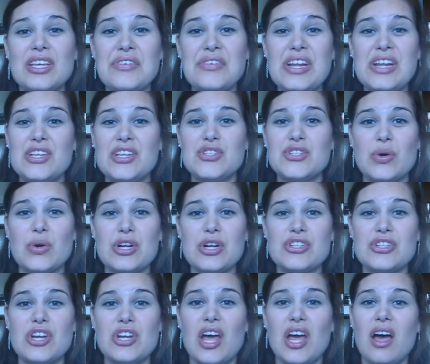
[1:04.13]
reading
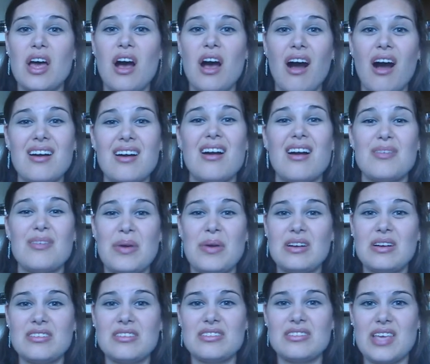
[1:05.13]
George R.R.
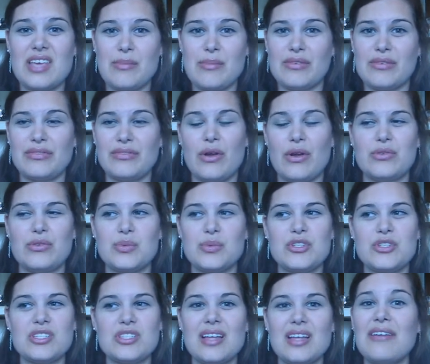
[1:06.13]
Martin's Game of Thrones,
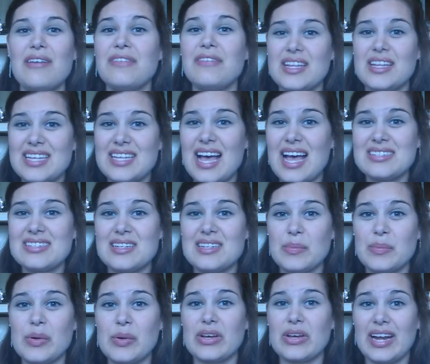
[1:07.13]
which is a fantastic
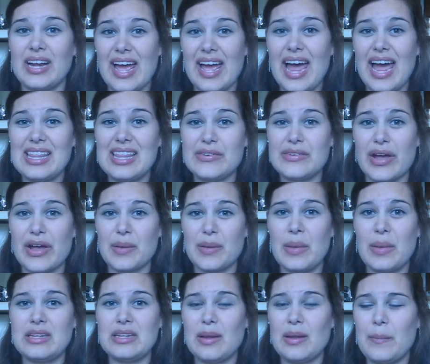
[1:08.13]
book, and I highly
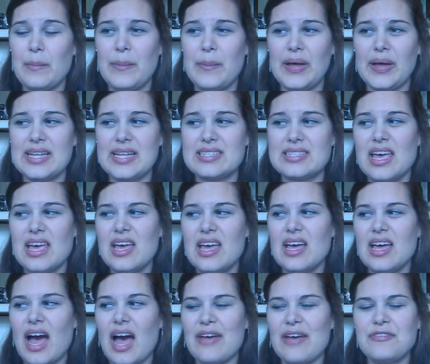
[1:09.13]
recommend it, but
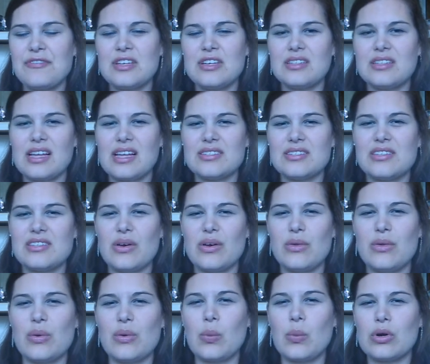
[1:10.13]
I feel as
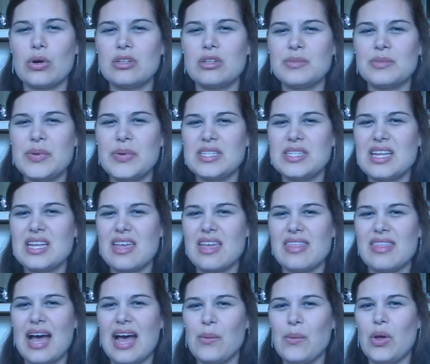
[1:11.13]
though the world building in
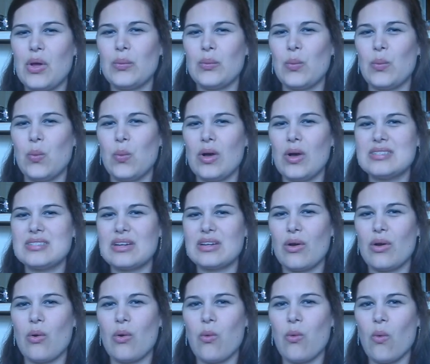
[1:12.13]
that one wasn't
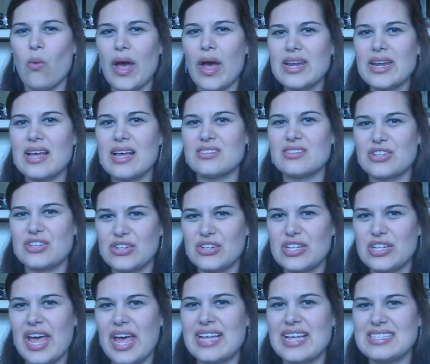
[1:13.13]
quite as
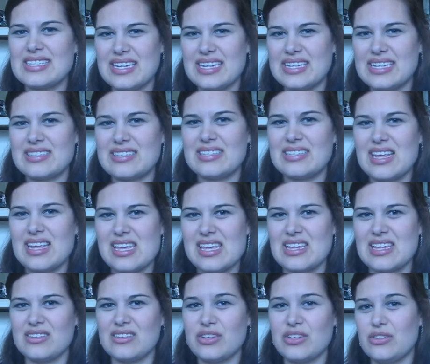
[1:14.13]
good as it is
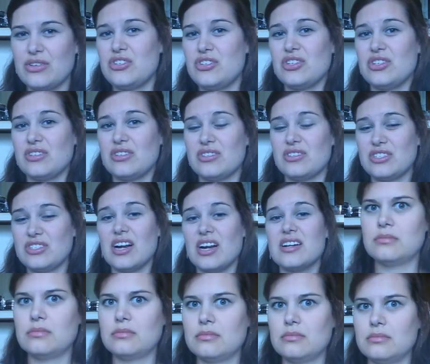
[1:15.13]
in Kushiel's
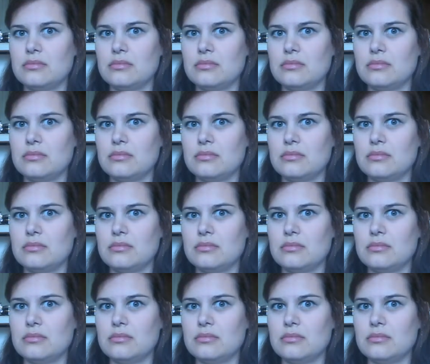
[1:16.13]
Start.